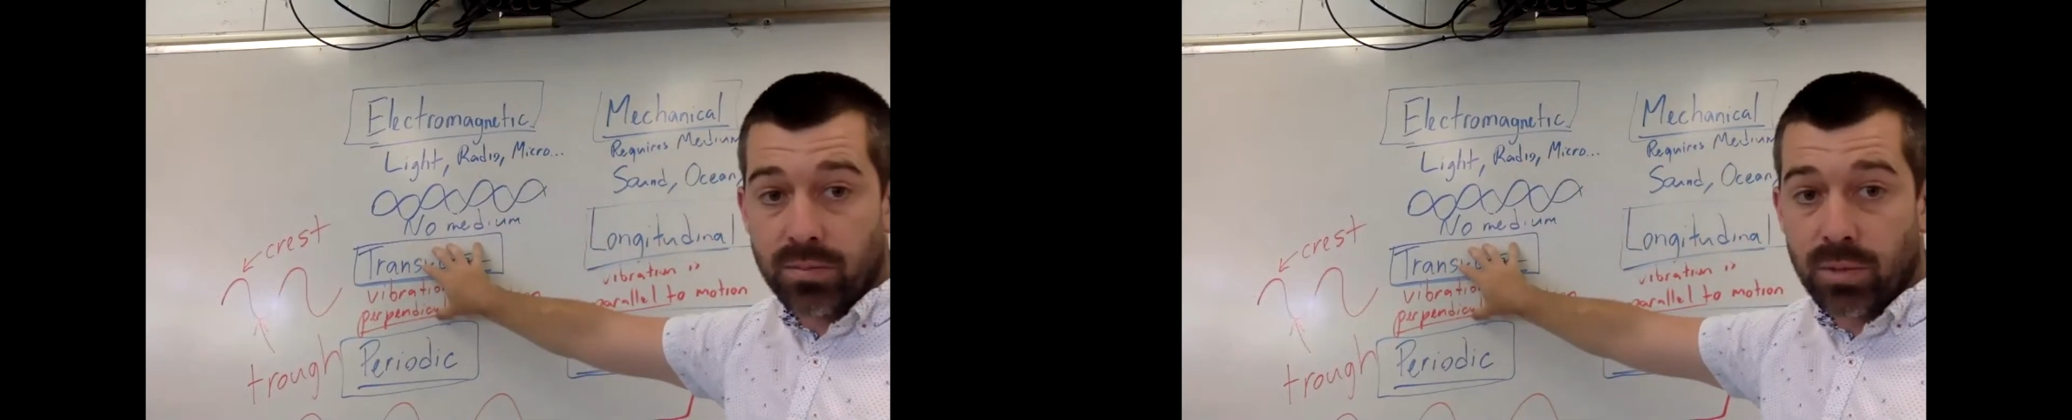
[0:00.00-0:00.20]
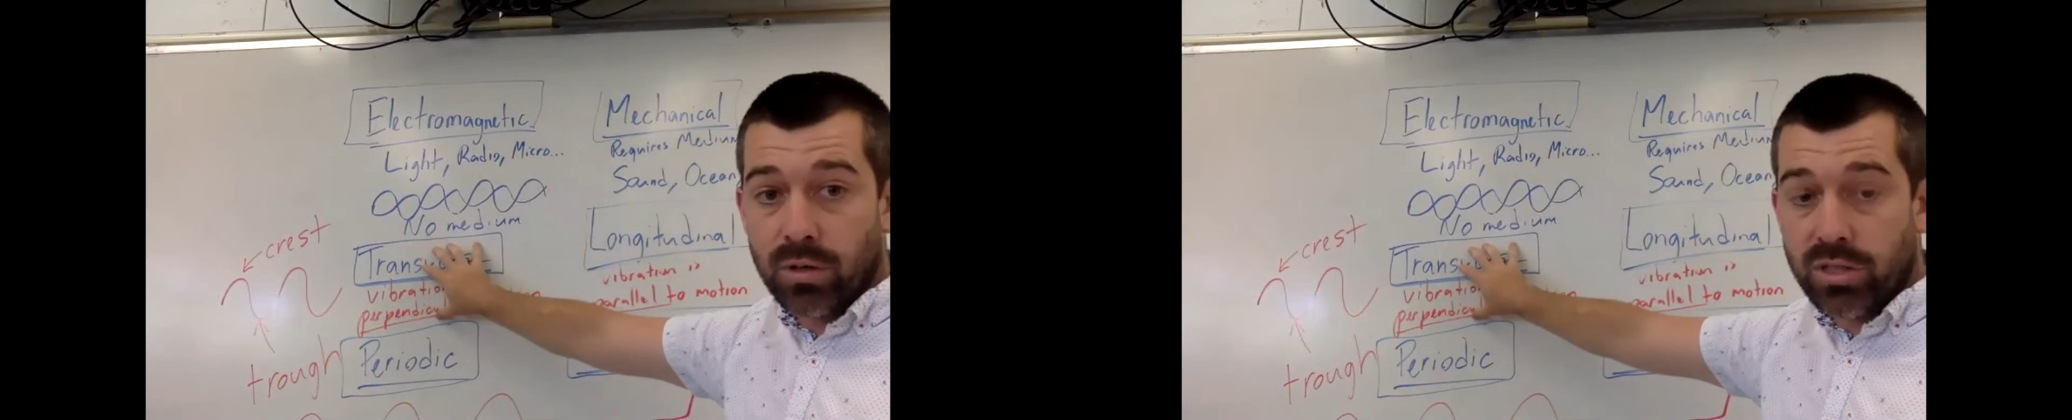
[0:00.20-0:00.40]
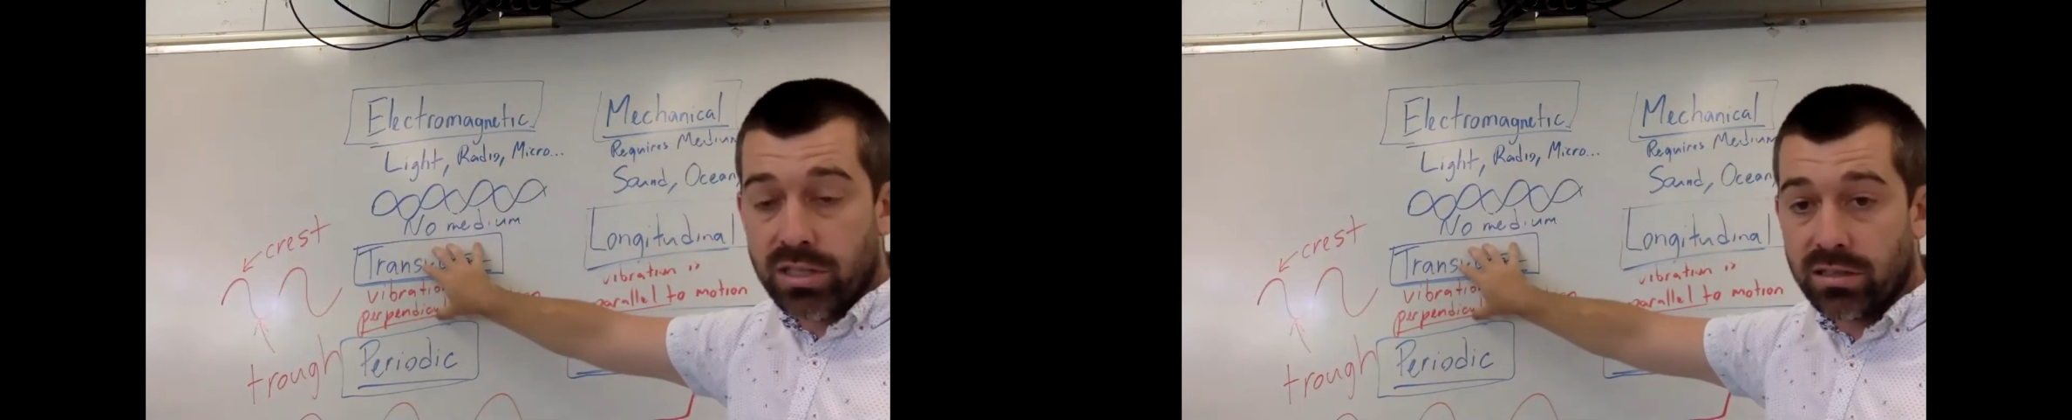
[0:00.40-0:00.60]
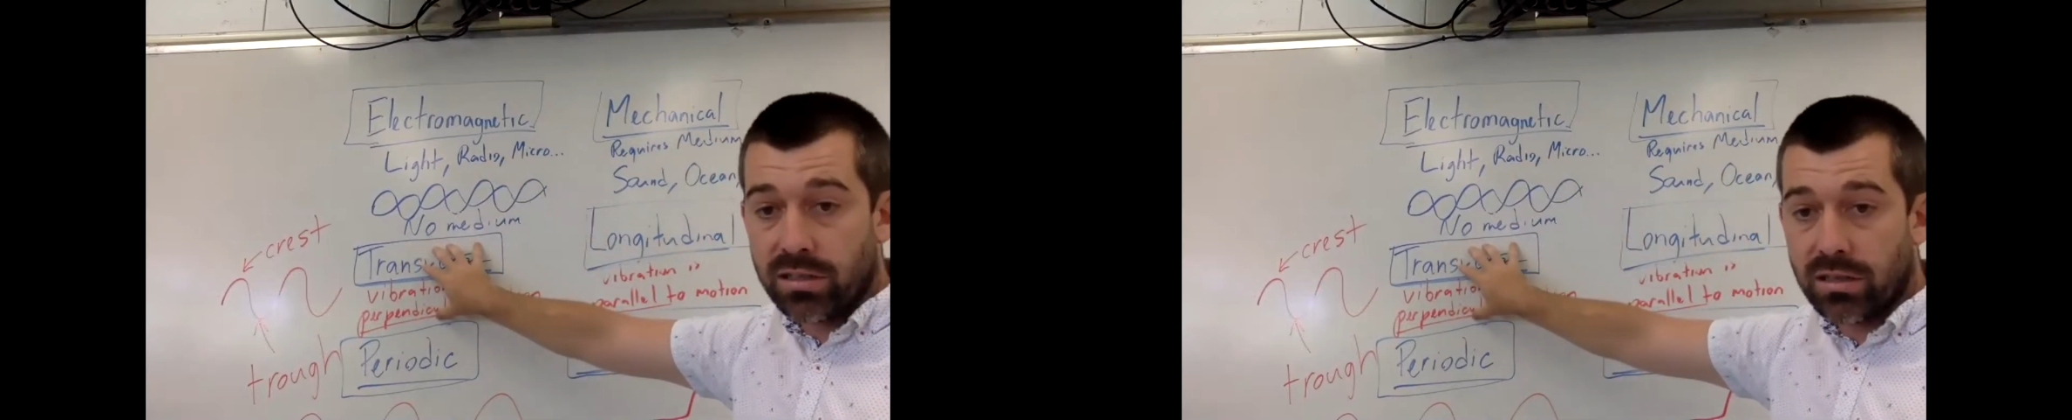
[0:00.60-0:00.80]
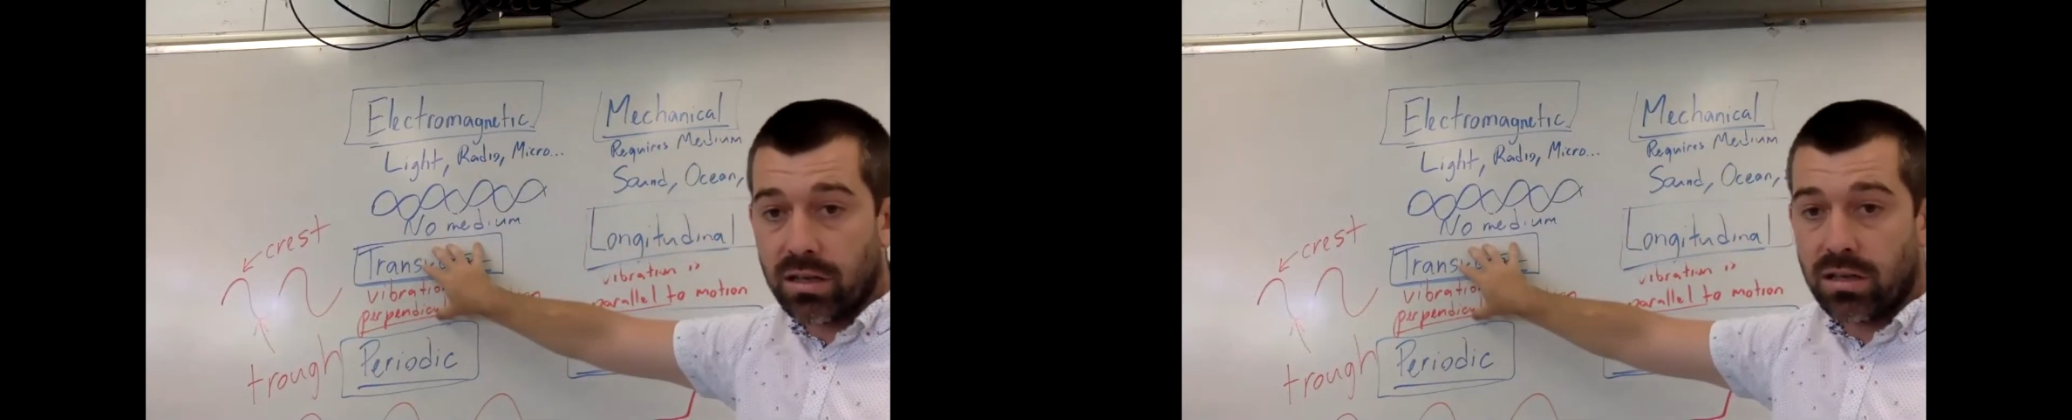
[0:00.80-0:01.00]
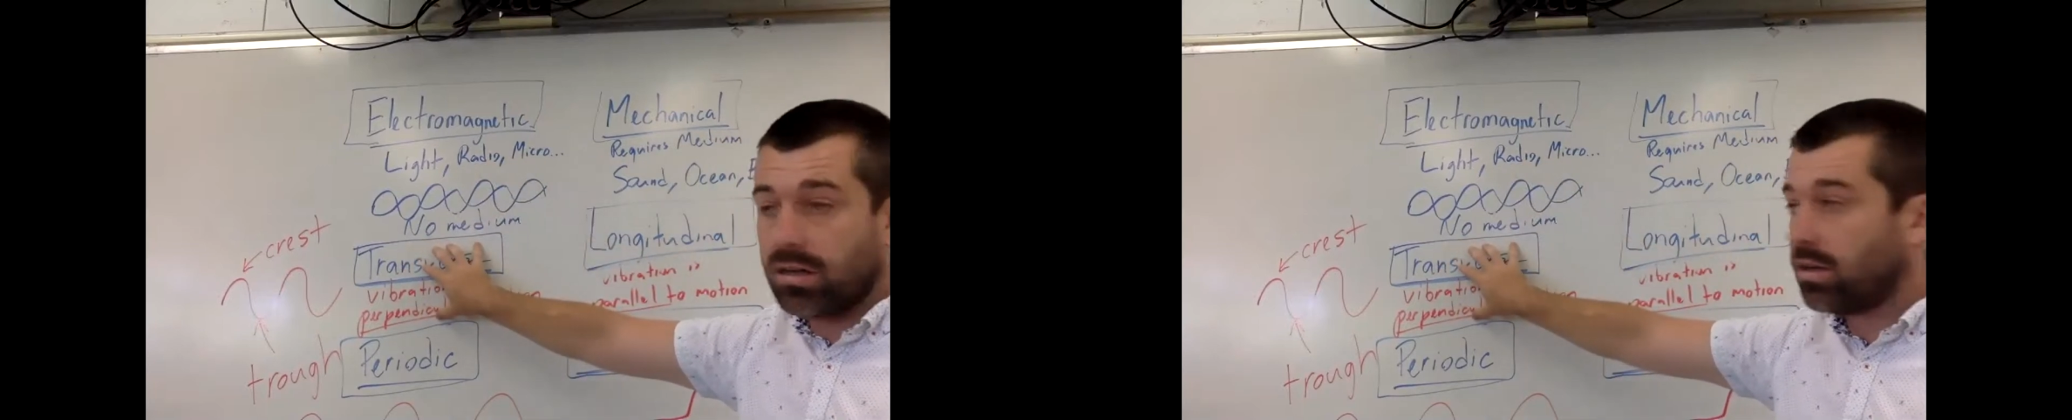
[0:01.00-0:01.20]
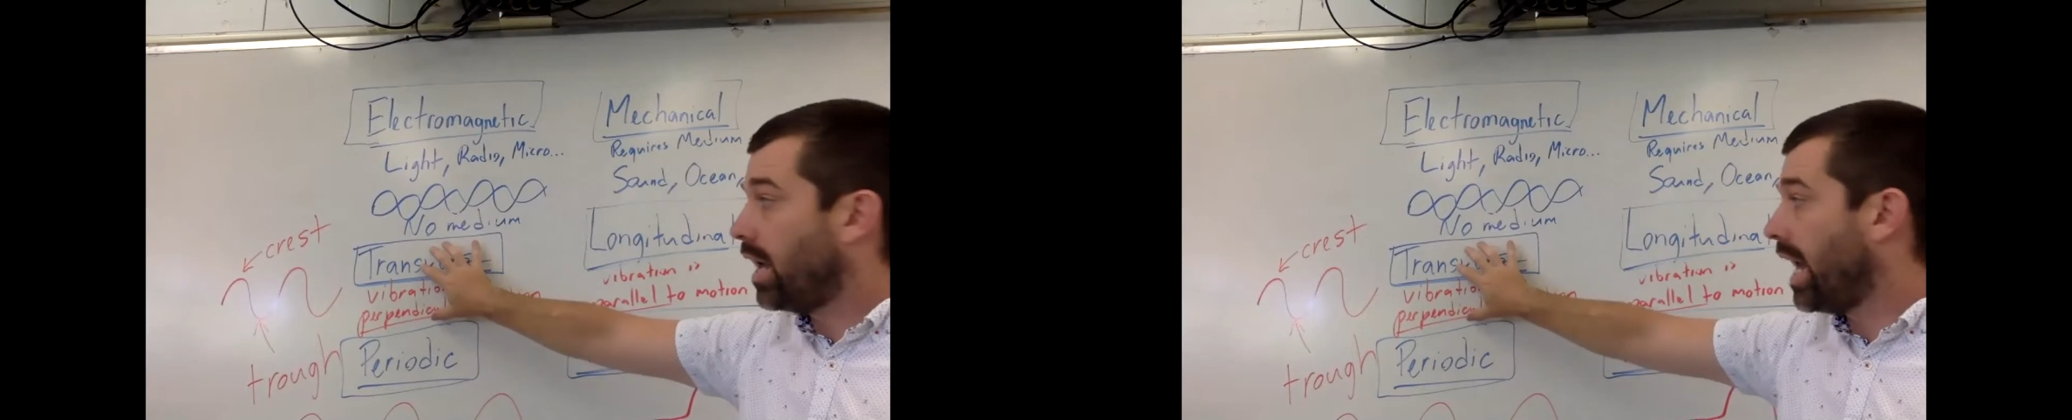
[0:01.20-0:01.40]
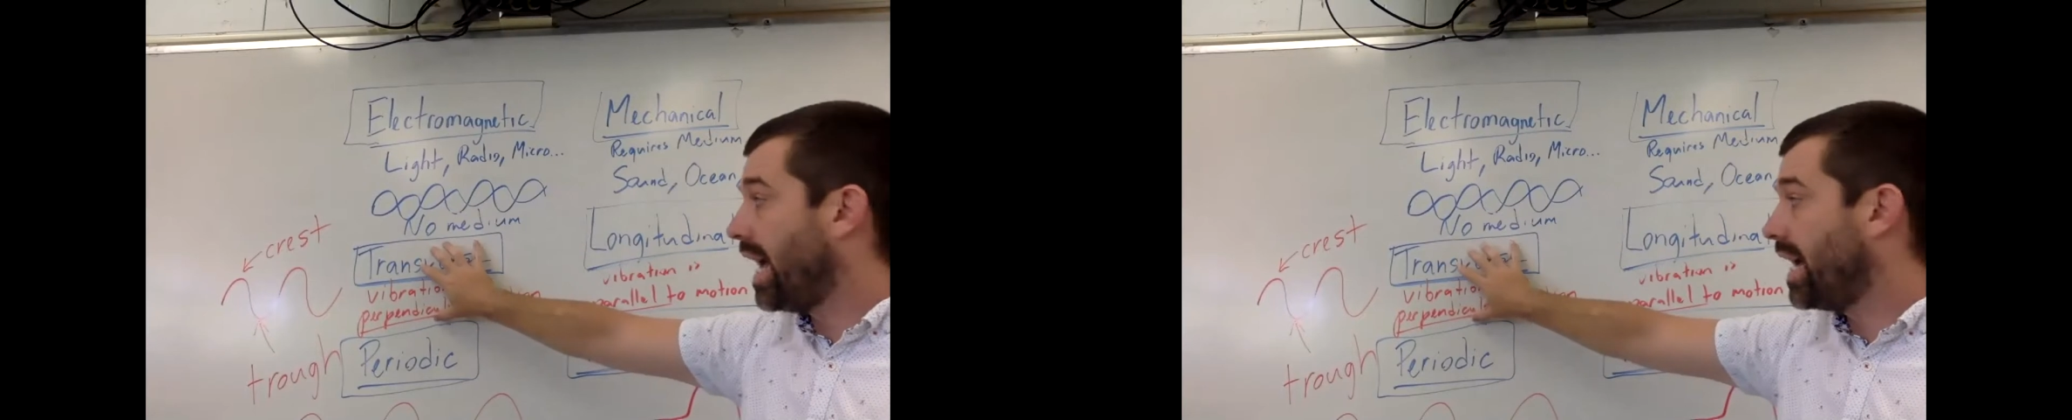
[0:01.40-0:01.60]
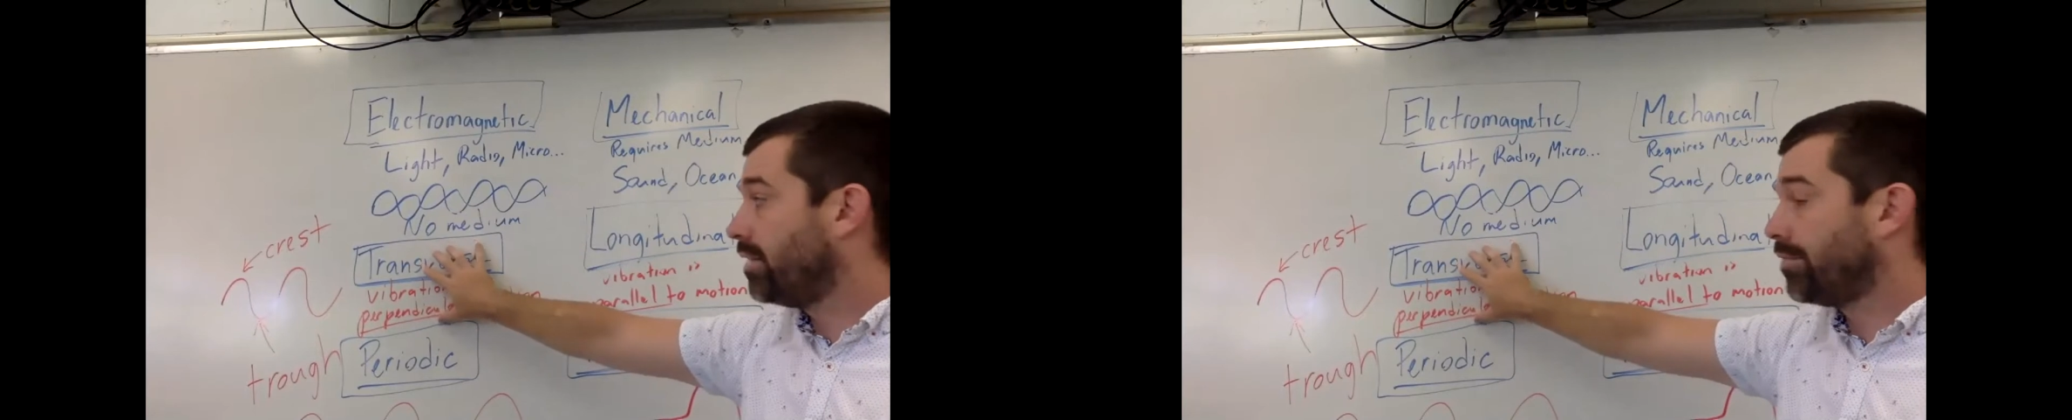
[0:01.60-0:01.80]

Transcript: motion and